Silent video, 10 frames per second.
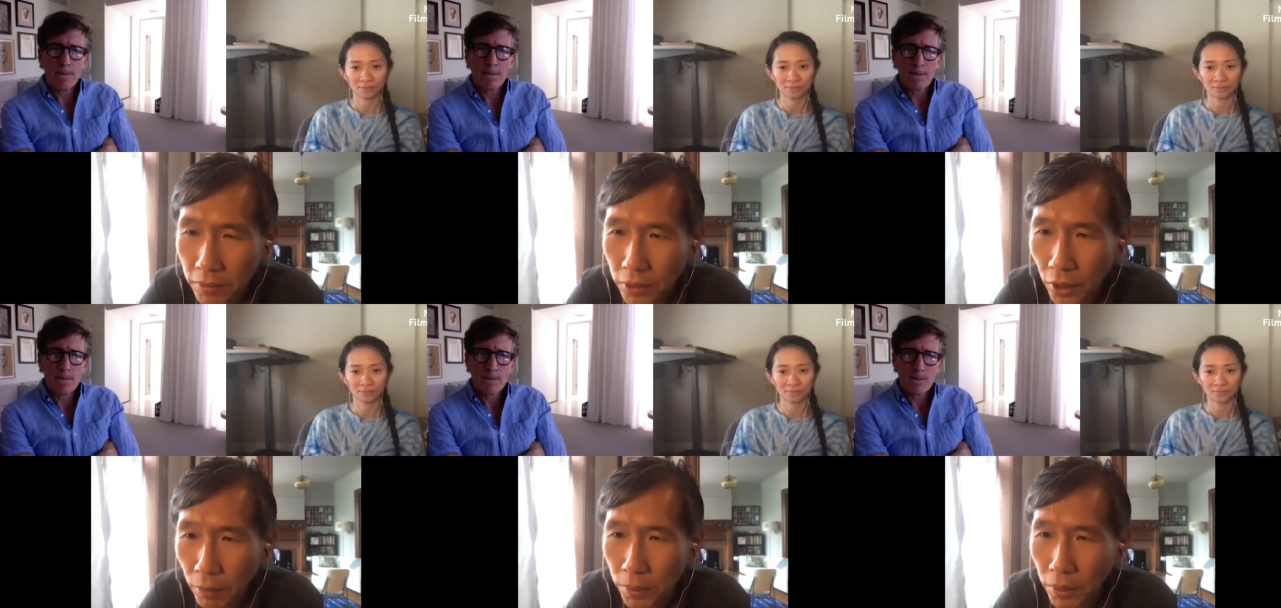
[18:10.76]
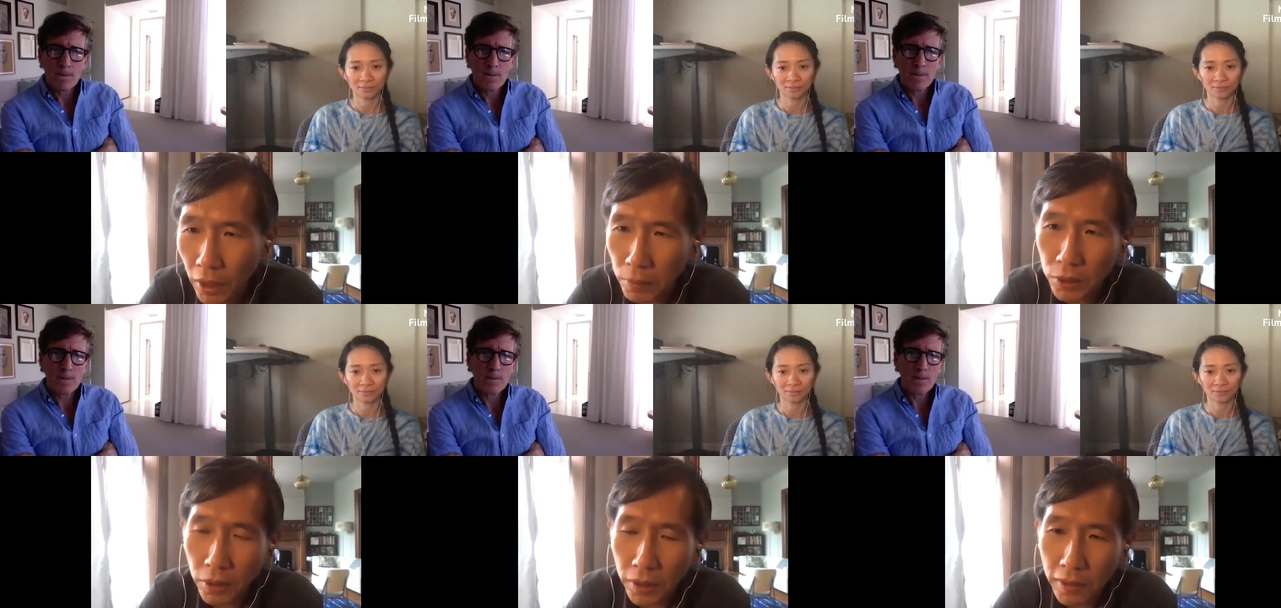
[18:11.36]
Speaker 1: choppy or
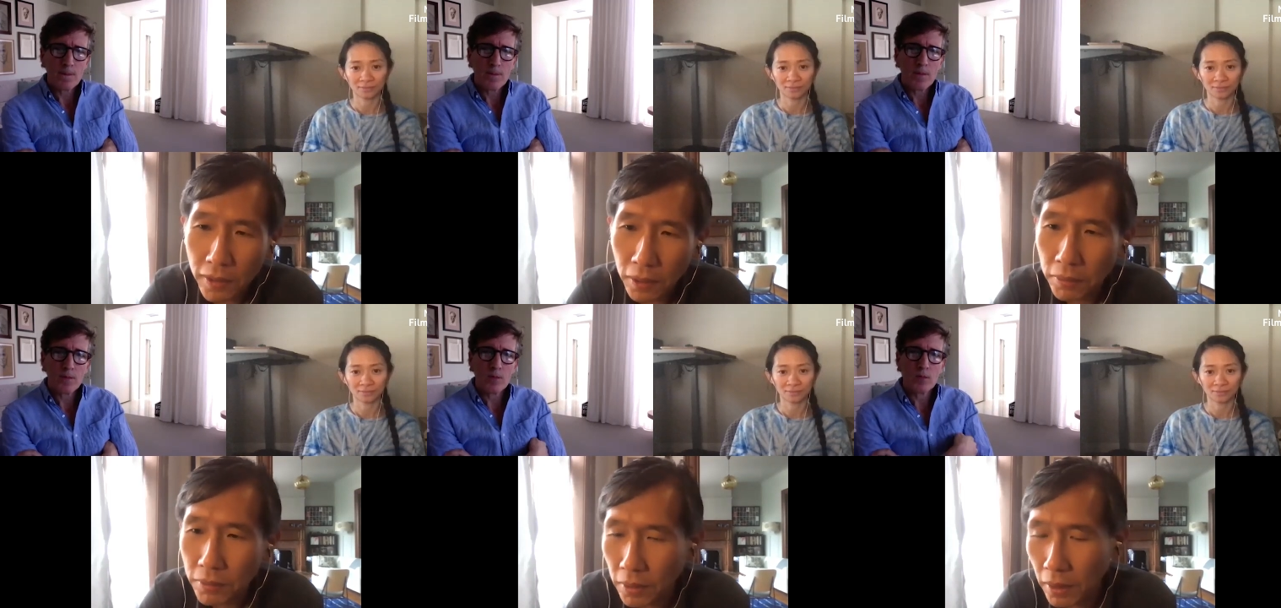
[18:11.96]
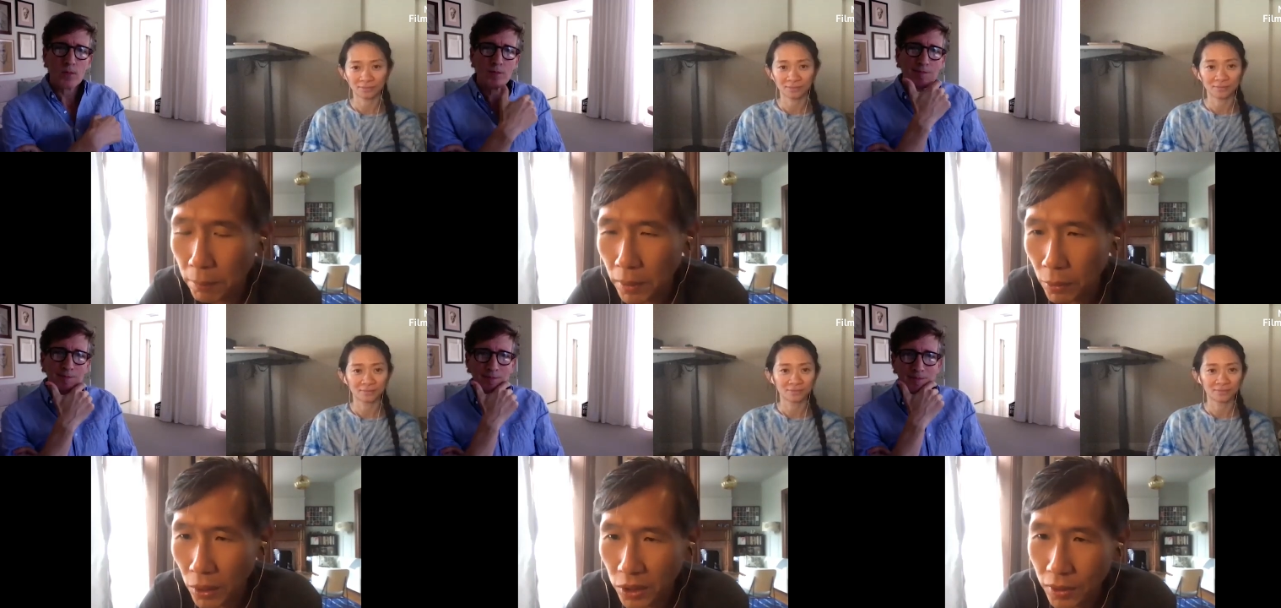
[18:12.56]
arbitrary. So, a couple of questions